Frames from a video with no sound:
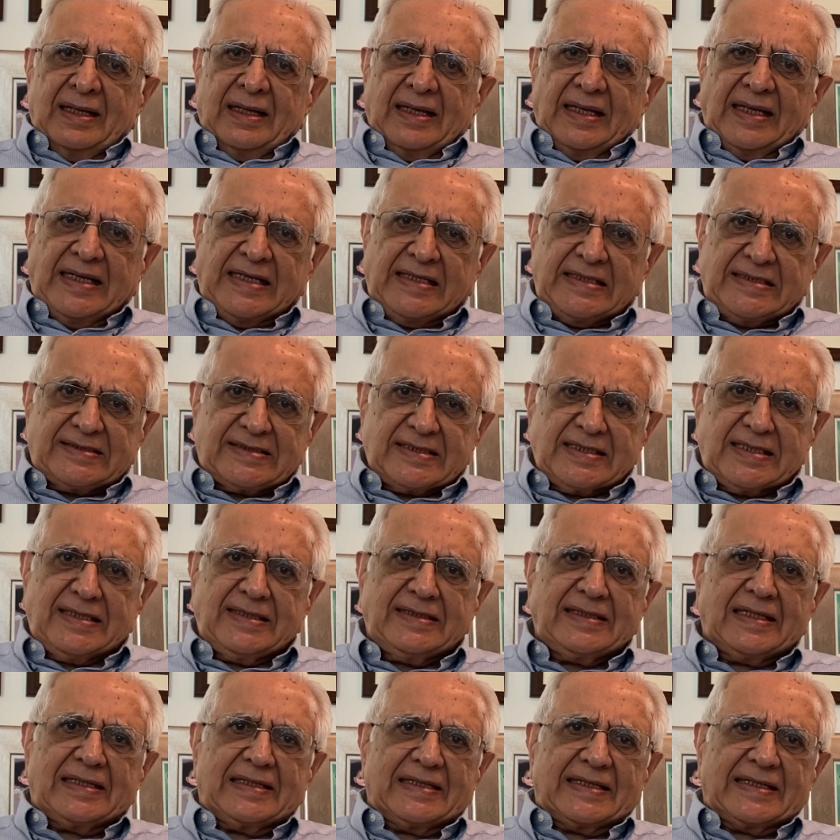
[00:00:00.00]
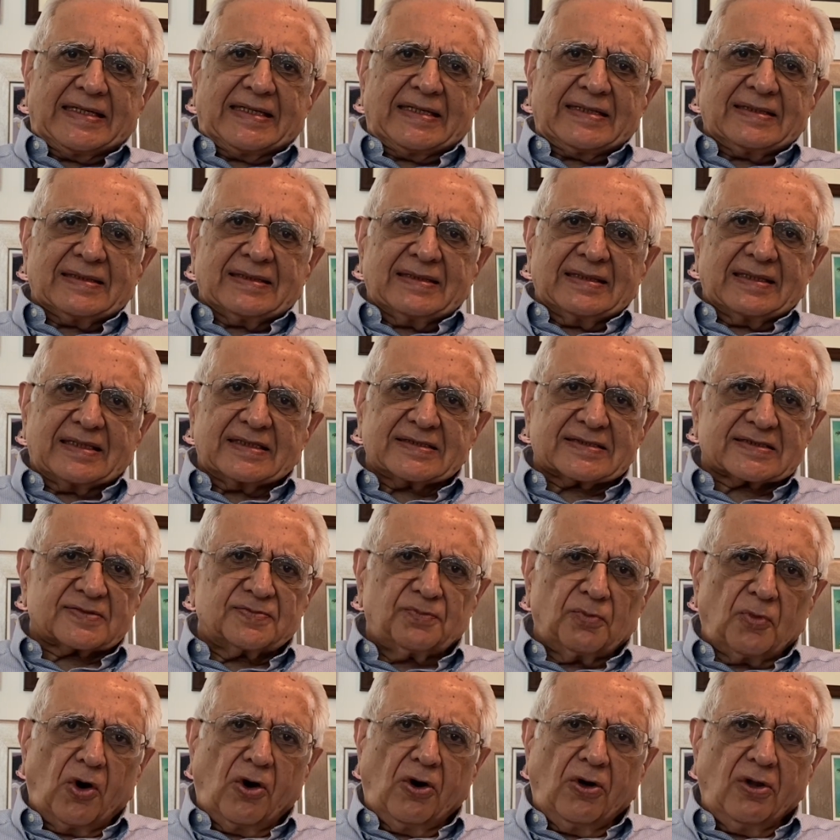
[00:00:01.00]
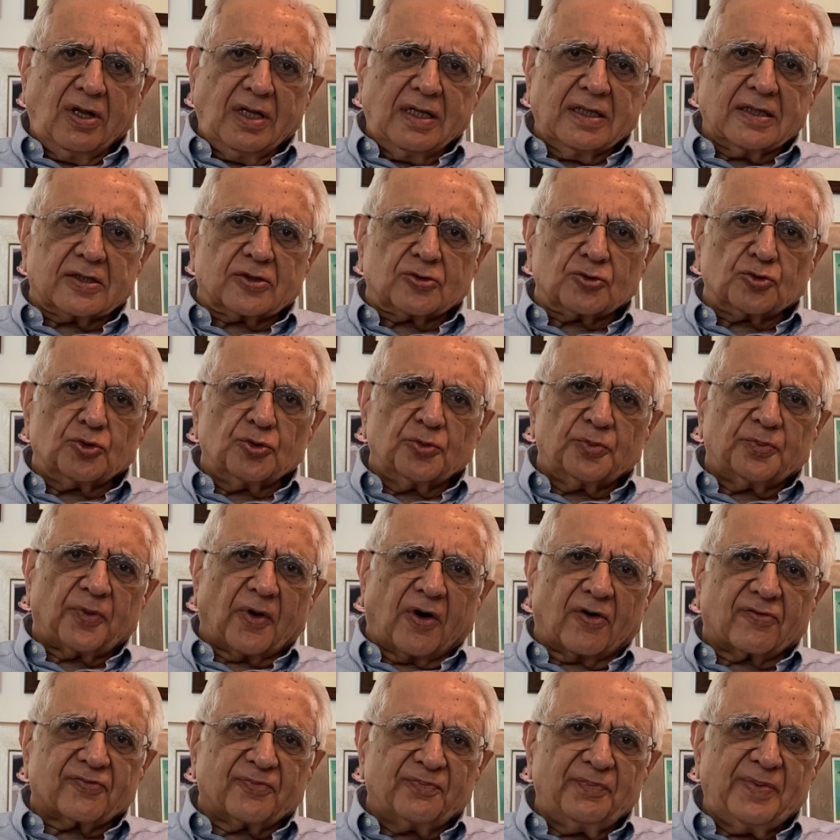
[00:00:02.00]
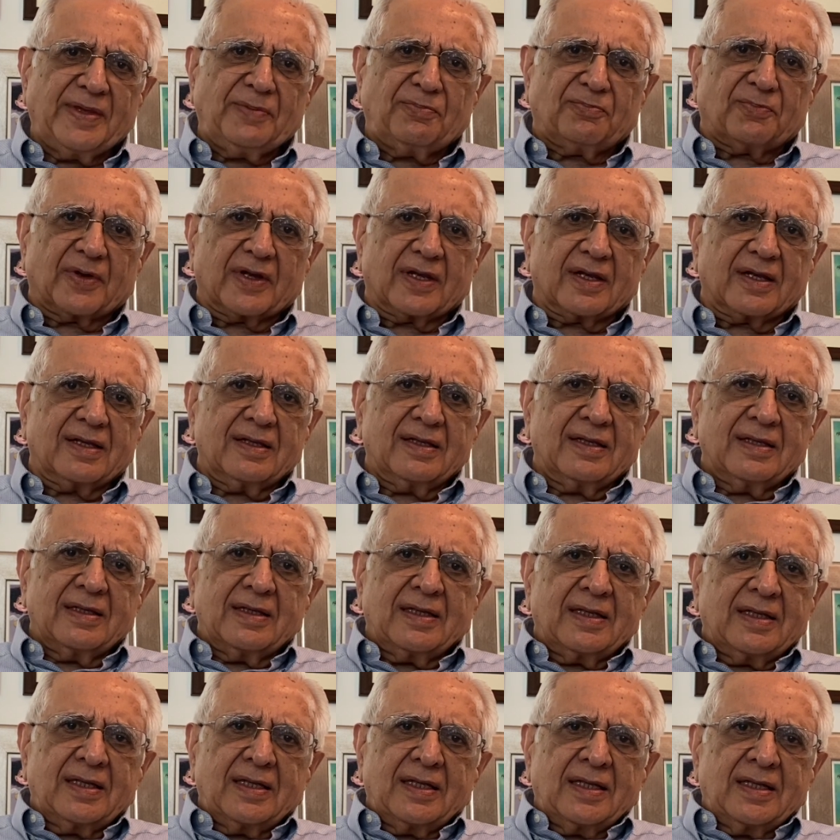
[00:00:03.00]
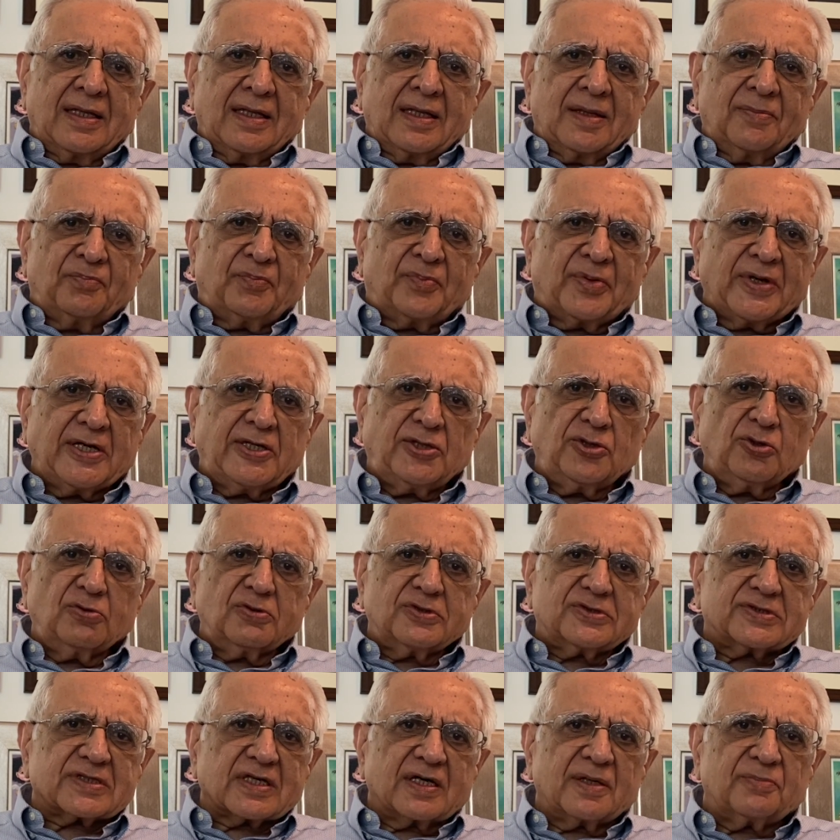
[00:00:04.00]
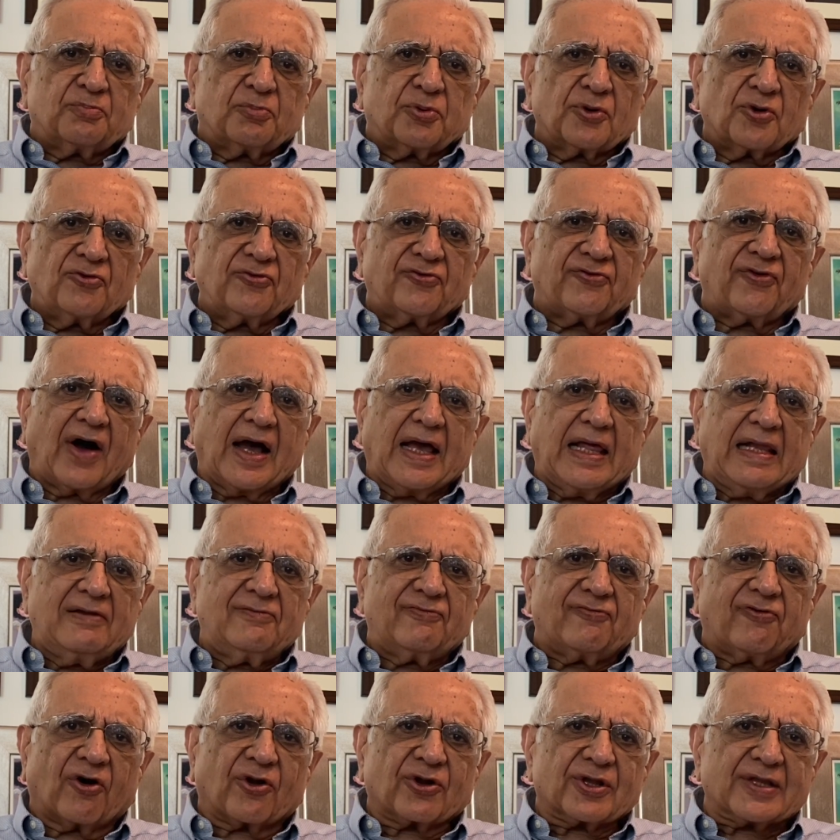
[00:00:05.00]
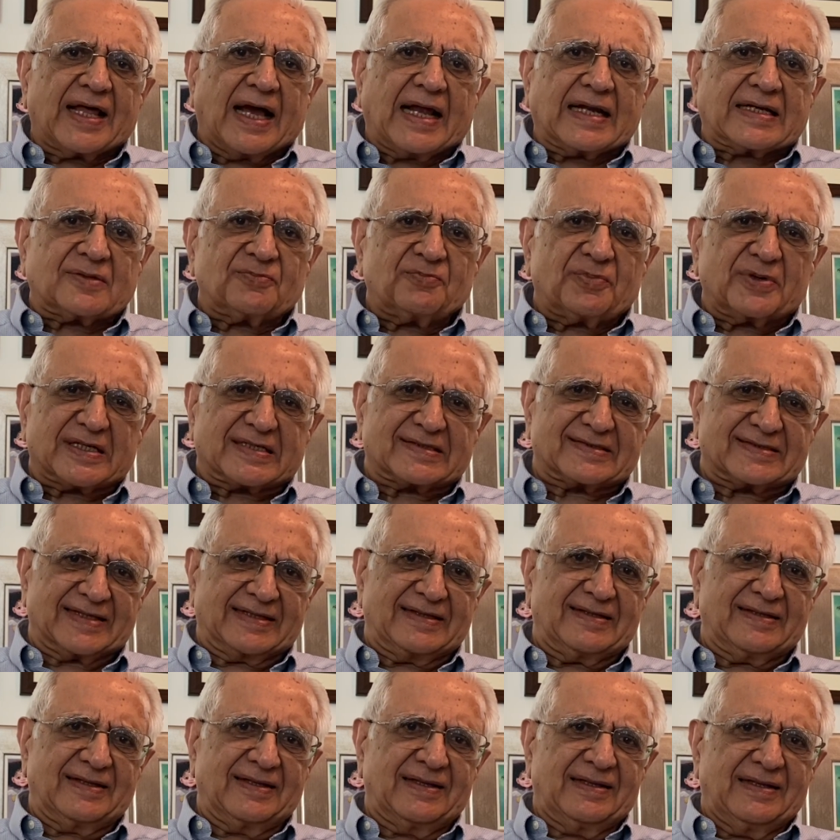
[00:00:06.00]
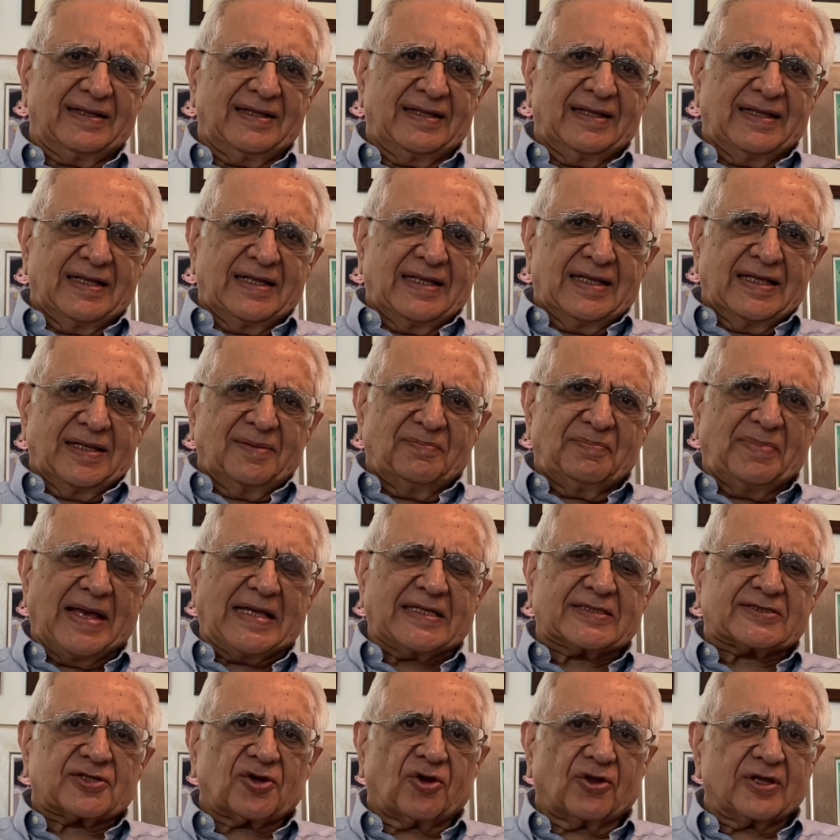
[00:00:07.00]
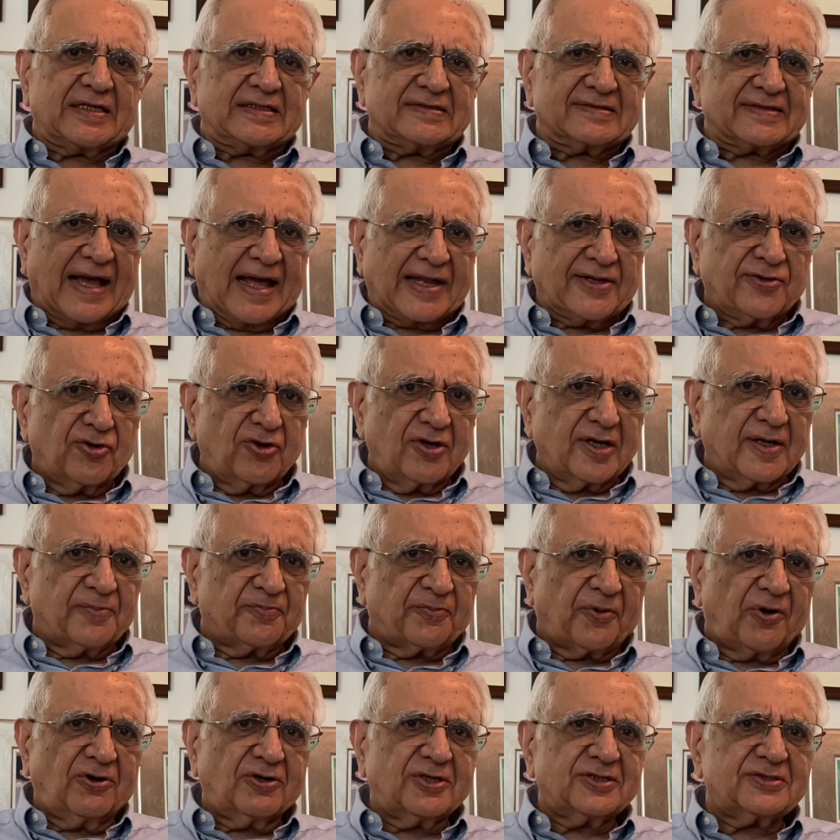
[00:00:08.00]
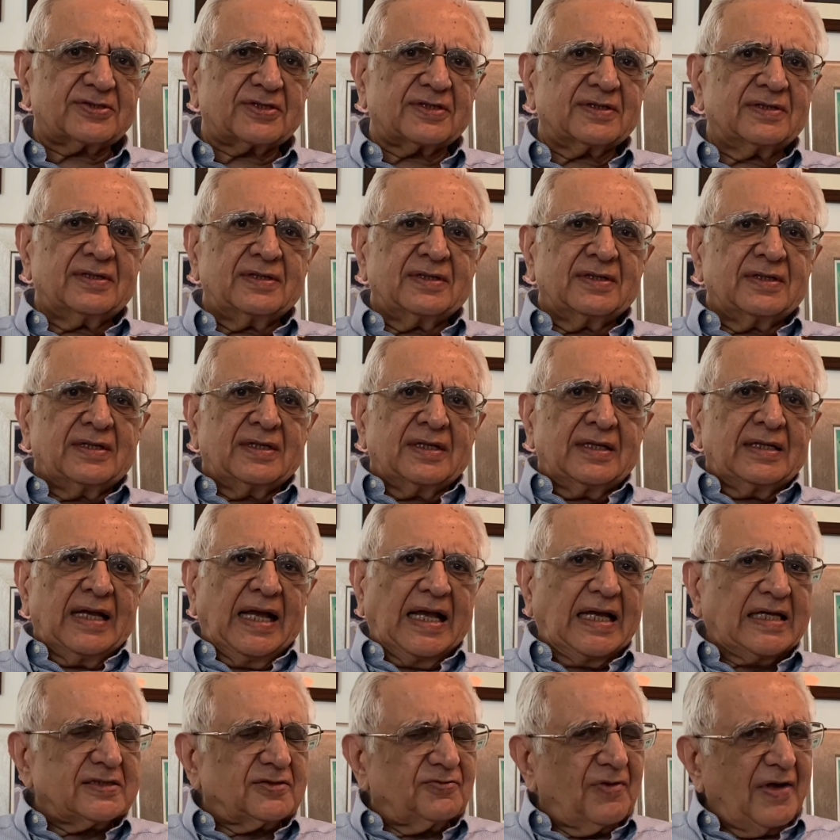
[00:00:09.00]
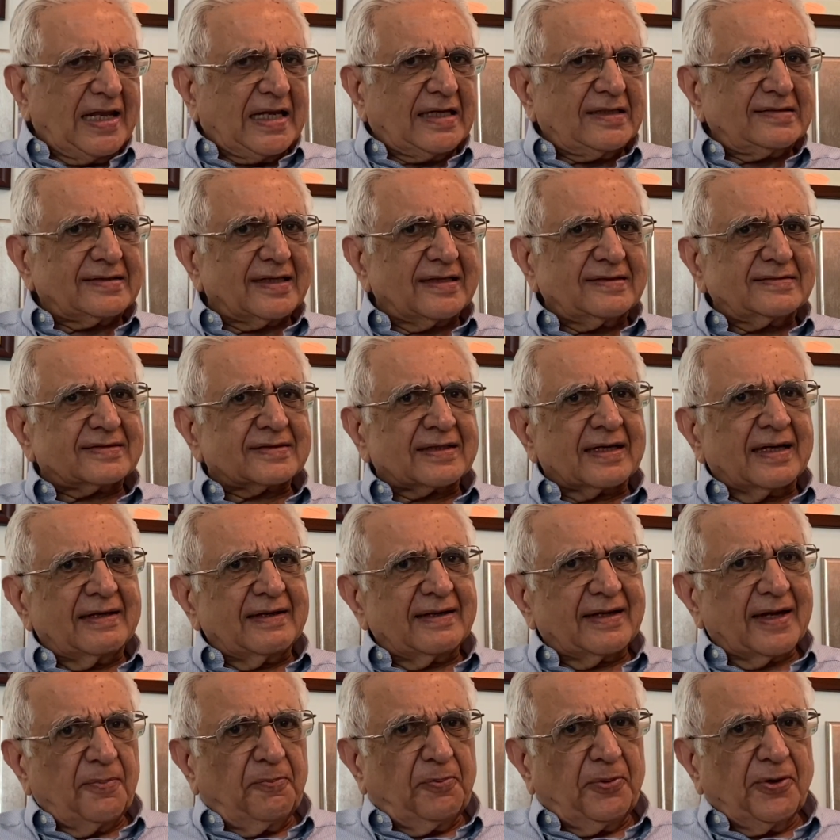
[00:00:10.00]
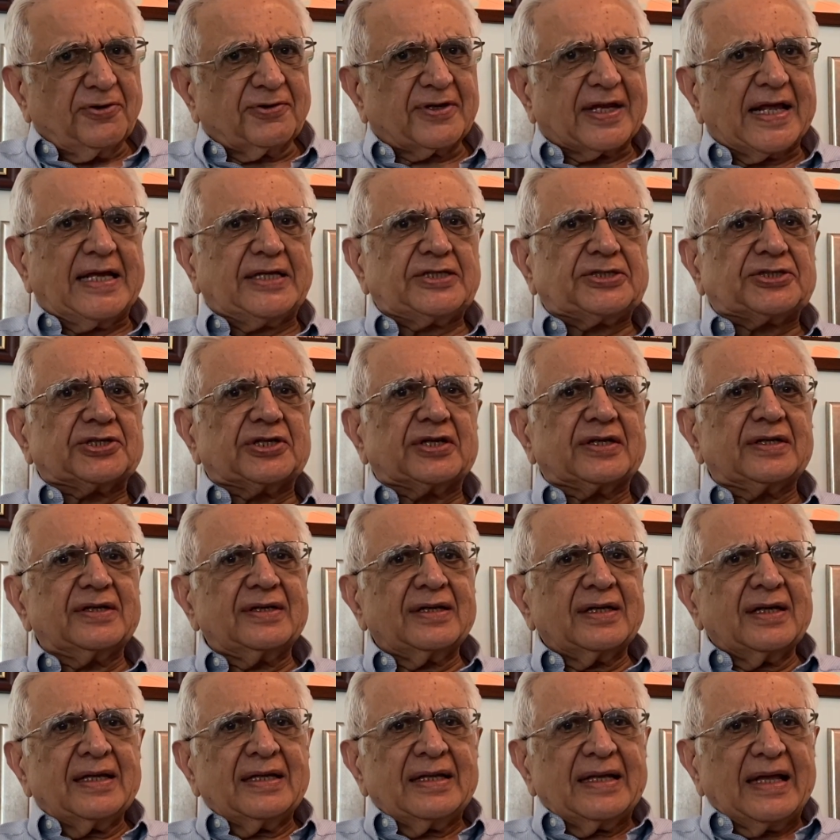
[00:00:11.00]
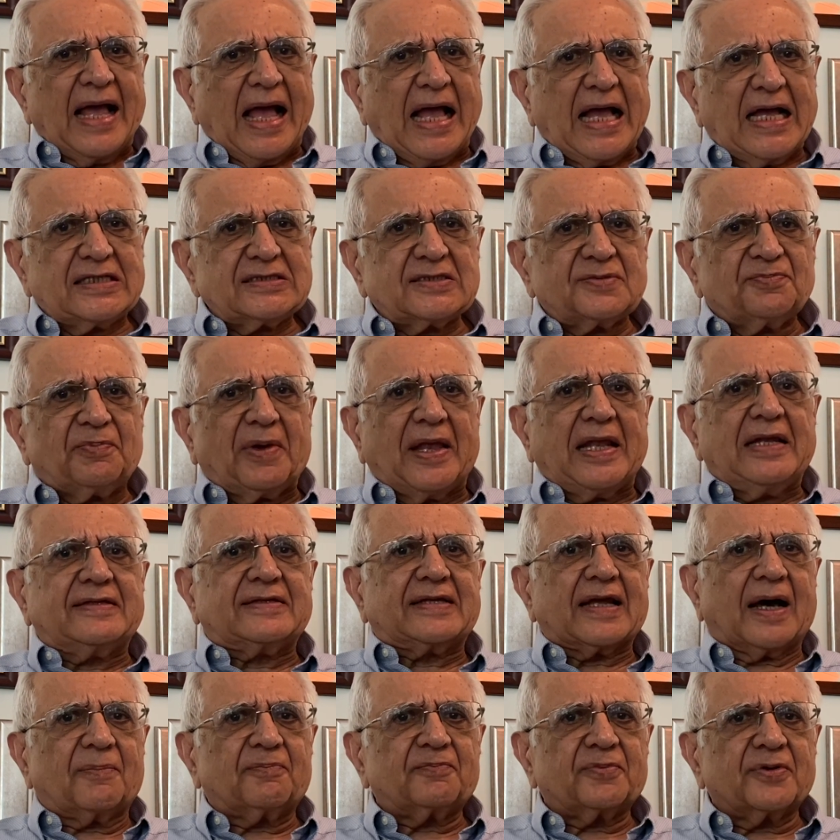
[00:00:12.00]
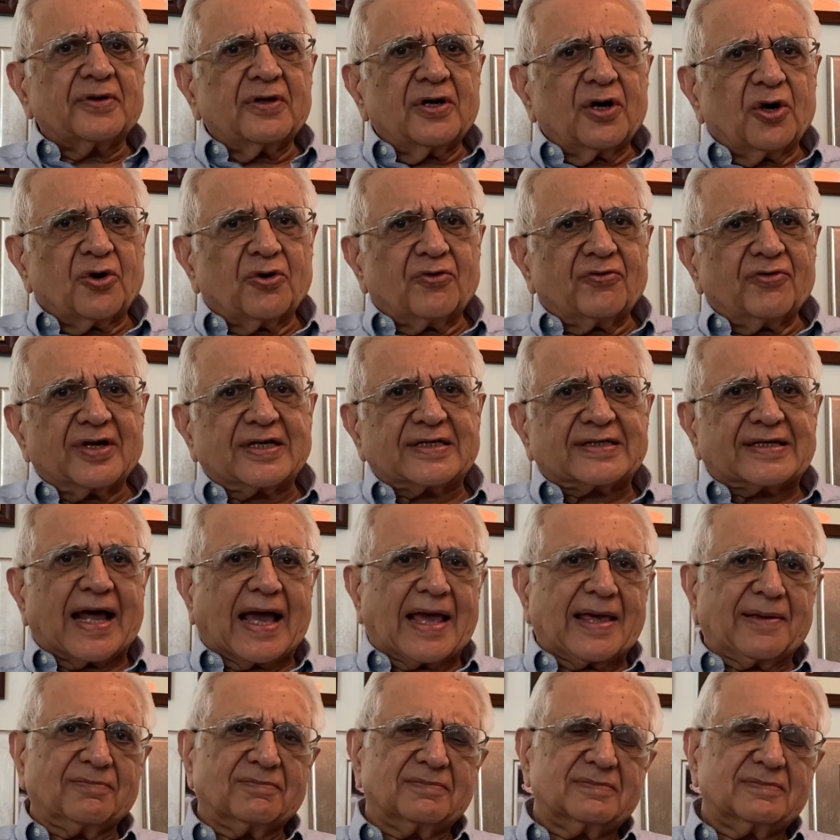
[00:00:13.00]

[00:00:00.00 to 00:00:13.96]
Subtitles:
internally, a small group of people produce a profile for that person based on his annual reports as well as his reputation as built up over time.